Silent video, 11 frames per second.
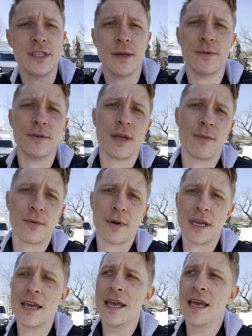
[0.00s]
step 2, step
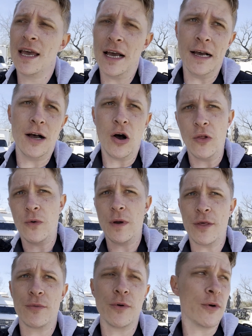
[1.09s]
3, all the way
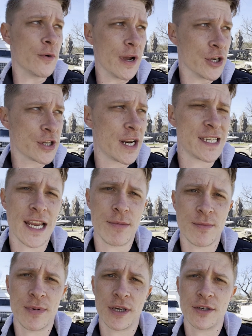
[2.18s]
through, and just kind of snap
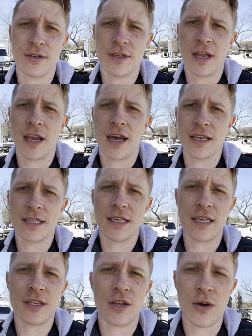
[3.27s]
some pictures and kind of
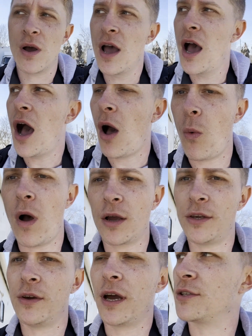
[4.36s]
see. So I'll walk
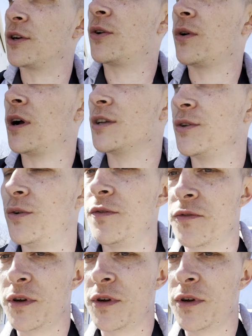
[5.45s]
you guys across over